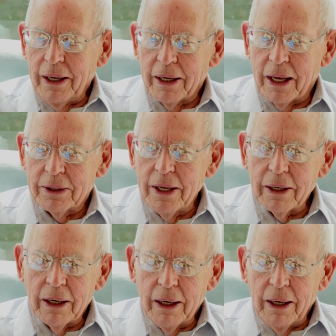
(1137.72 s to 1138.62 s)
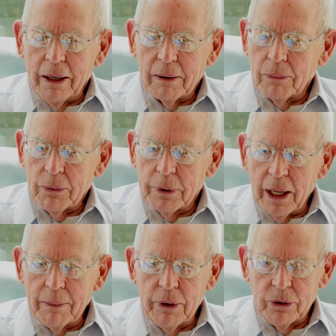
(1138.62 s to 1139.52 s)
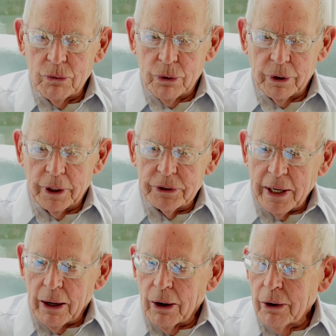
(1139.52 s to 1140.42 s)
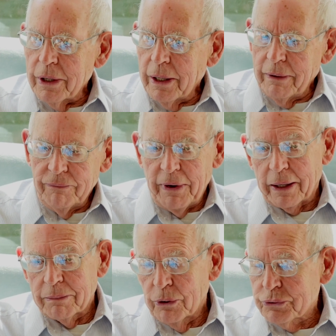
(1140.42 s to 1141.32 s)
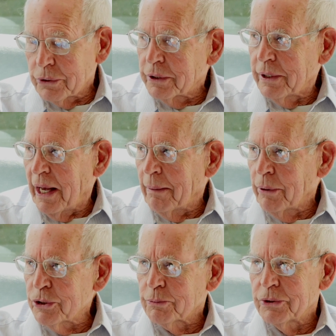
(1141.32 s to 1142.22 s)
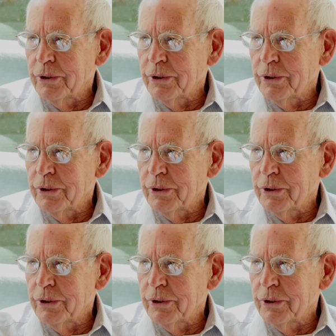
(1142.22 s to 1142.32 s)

I think when I'm in the woods, I audiate. In fact, most of the time, Elizabeth